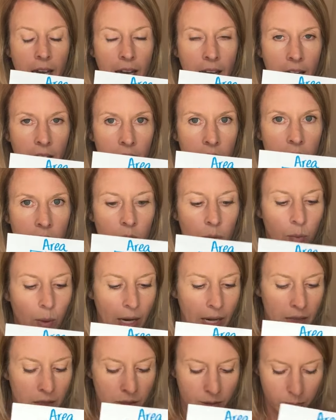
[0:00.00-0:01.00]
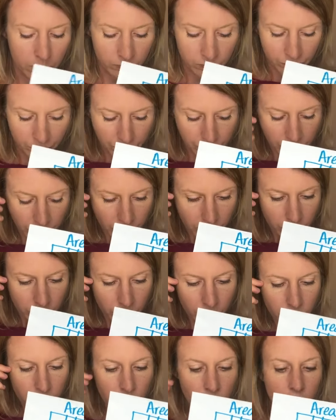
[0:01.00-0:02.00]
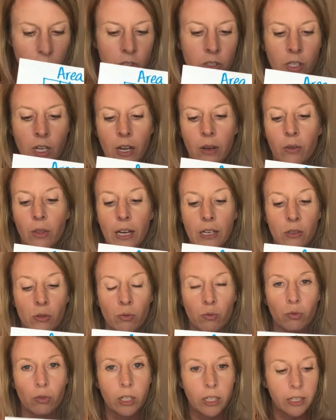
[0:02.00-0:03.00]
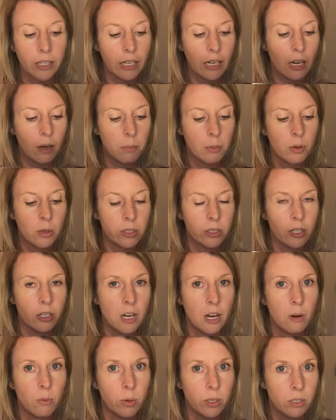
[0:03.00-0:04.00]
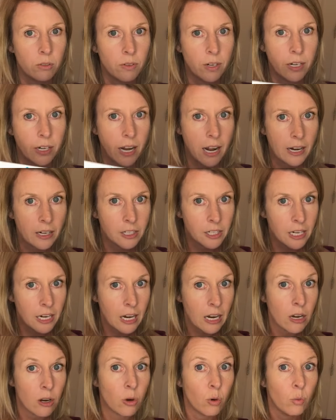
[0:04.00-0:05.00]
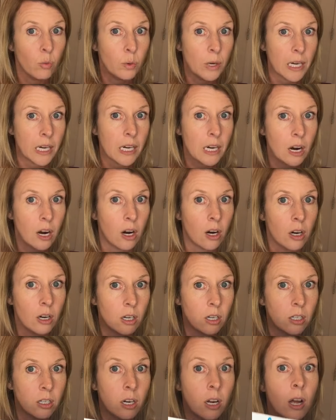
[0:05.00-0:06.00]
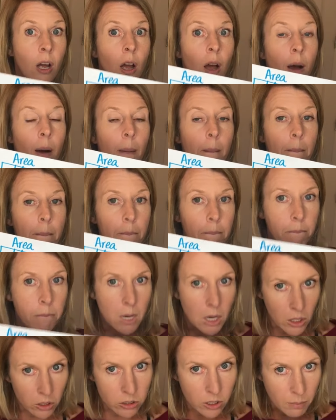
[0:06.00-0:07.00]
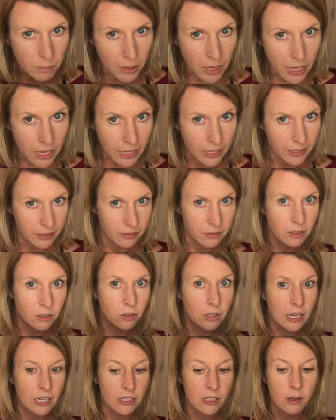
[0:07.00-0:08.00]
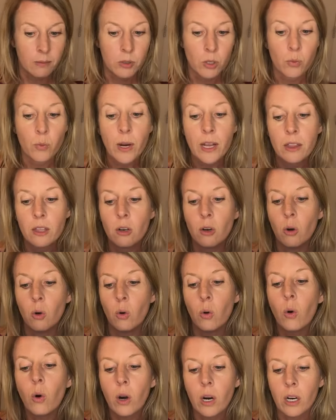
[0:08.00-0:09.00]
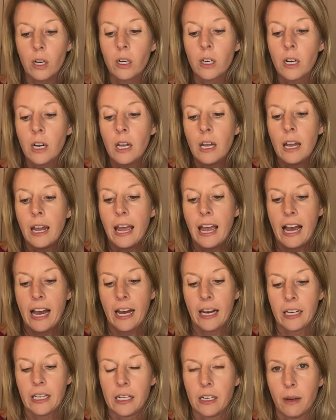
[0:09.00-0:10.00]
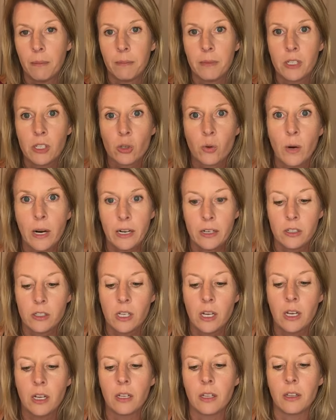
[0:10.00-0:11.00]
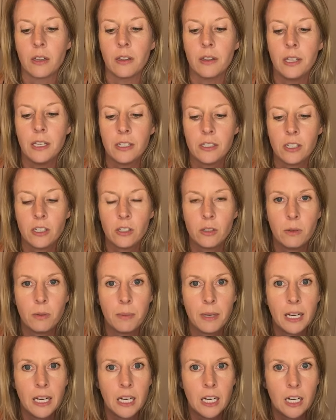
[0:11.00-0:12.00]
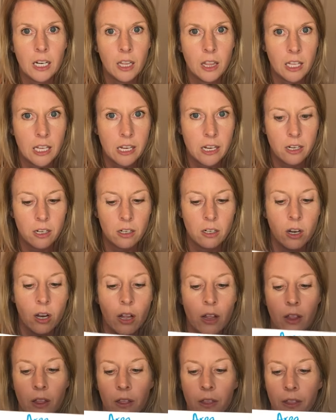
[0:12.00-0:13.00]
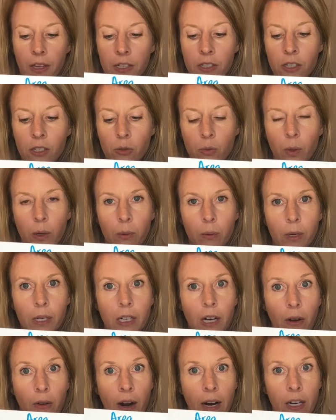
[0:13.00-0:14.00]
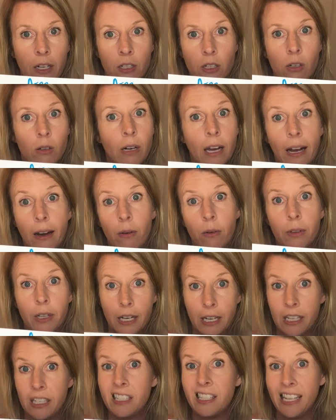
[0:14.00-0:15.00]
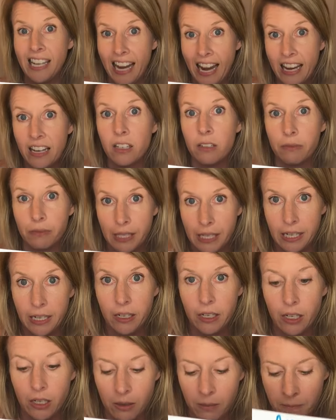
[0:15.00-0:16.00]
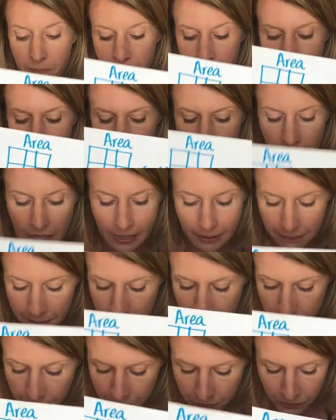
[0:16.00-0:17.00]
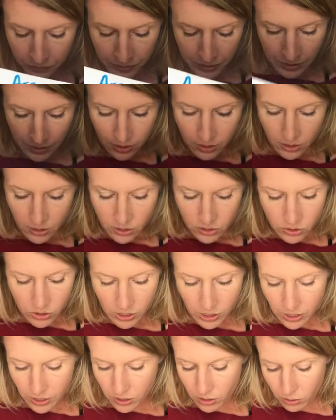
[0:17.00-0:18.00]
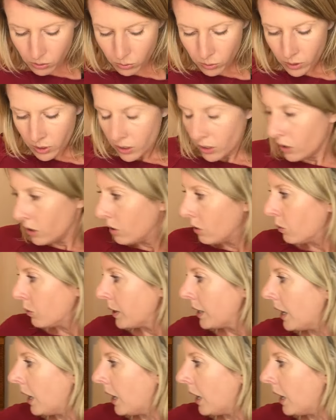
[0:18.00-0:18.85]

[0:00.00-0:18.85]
and the width. So that's really important to know when you're finding area. We are multiplying the length times the width or adding up the squares. This is the beginning of the year. This is what we know how to do now that it's the end of the year. Okay? So we